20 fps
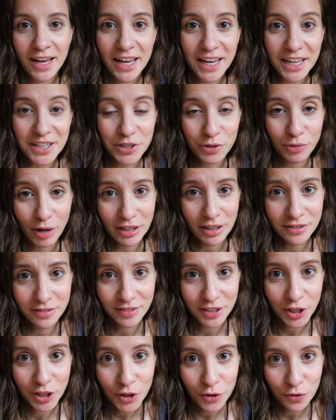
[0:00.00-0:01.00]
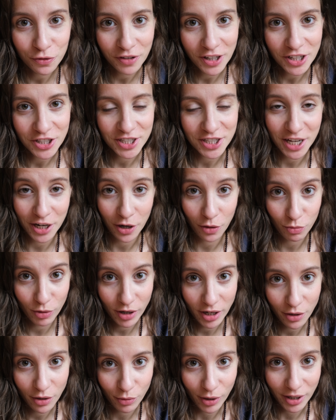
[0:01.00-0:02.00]
It's a relatively new feature that I
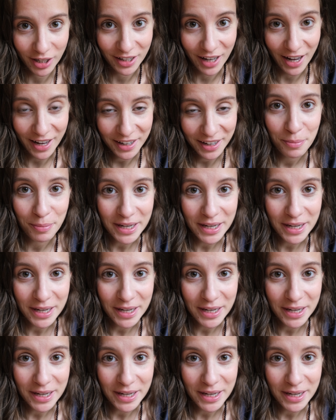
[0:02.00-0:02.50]
really, really like.